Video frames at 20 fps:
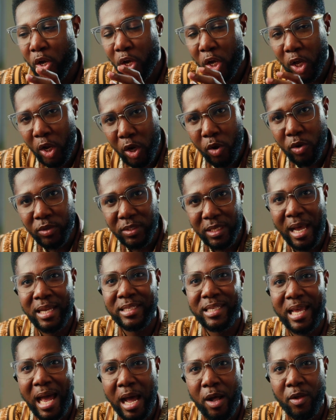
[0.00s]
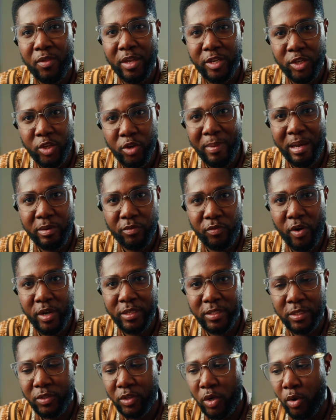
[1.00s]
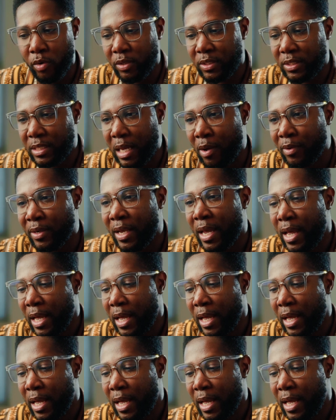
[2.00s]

close as how the human voice is going to sound,